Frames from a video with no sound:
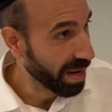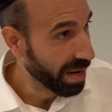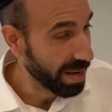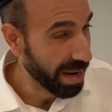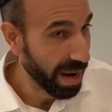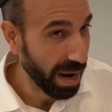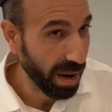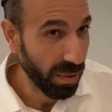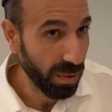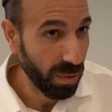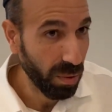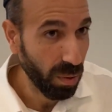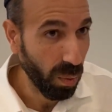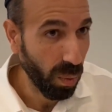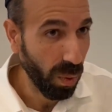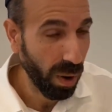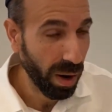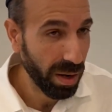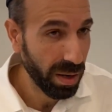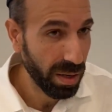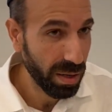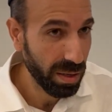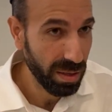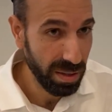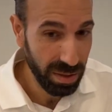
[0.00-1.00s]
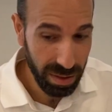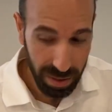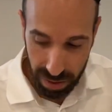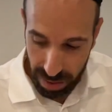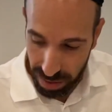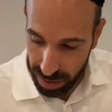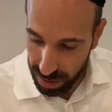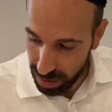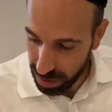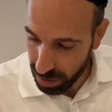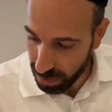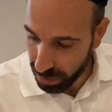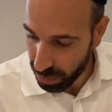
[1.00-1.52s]
Now, why is
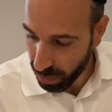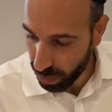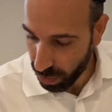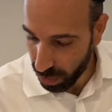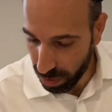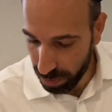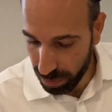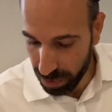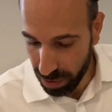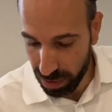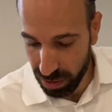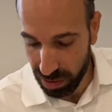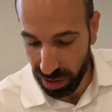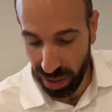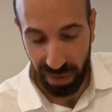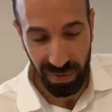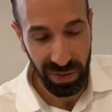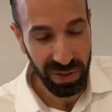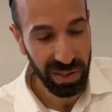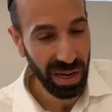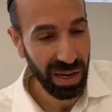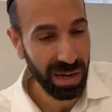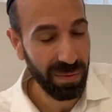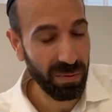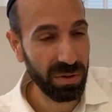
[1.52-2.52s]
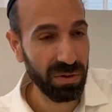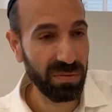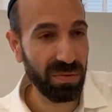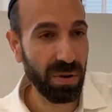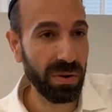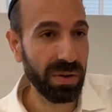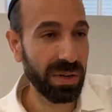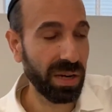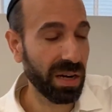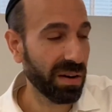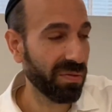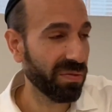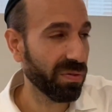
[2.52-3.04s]
this important? Because the Chafetz Chaim was
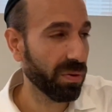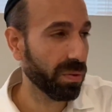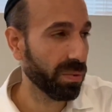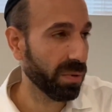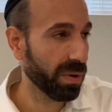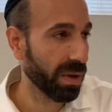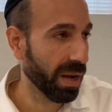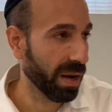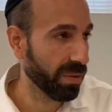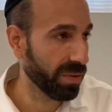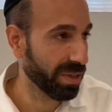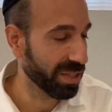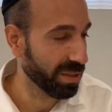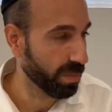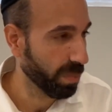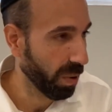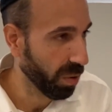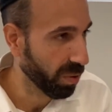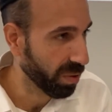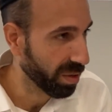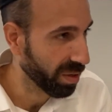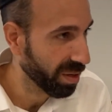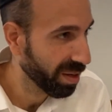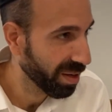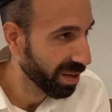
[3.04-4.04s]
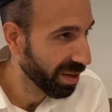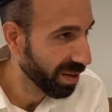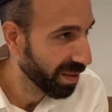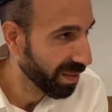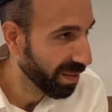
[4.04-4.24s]
very careful with how he spoke,